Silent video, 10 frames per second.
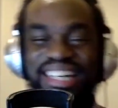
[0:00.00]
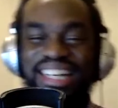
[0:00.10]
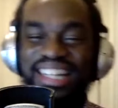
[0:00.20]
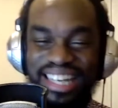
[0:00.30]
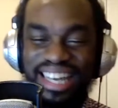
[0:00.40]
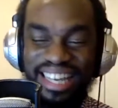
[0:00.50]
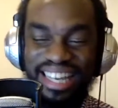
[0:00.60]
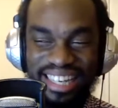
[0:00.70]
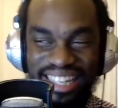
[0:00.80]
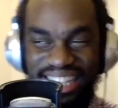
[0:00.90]
day.
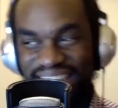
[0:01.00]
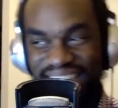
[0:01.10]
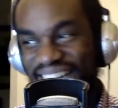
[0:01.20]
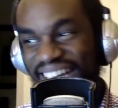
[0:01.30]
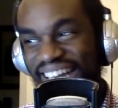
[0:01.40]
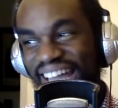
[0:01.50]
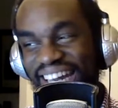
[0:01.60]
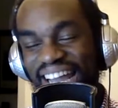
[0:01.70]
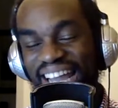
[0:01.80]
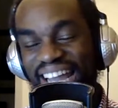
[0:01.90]

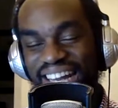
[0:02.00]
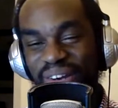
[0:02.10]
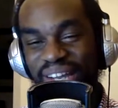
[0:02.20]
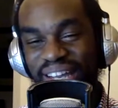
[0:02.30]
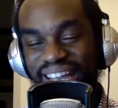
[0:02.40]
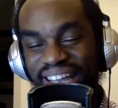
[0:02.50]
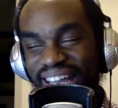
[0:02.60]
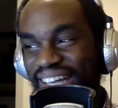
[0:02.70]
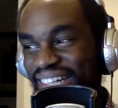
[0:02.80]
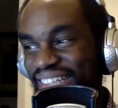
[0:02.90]

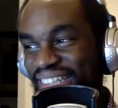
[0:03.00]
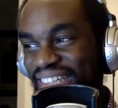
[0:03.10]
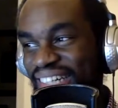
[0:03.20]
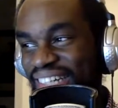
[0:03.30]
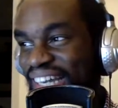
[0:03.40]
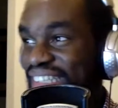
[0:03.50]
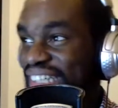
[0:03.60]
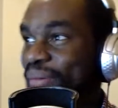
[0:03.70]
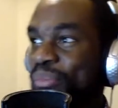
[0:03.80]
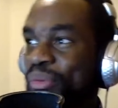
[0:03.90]
And because
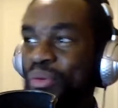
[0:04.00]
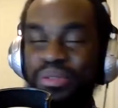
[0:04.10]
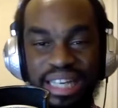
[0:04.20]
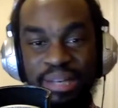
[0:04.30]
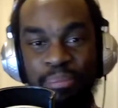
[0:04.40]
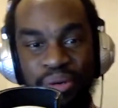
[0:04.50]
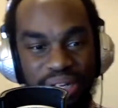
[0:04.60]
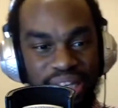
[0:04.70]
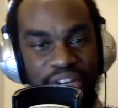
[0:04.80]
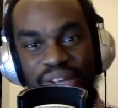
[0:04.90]
Boomstick he
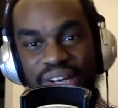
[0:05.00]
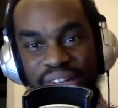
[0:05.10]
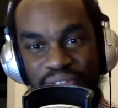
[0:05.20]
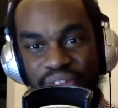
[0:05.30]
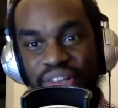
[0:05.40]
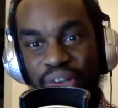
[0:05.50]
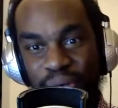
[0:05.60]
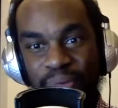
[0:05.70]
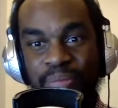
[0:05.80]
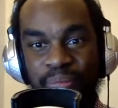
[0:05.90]
created a video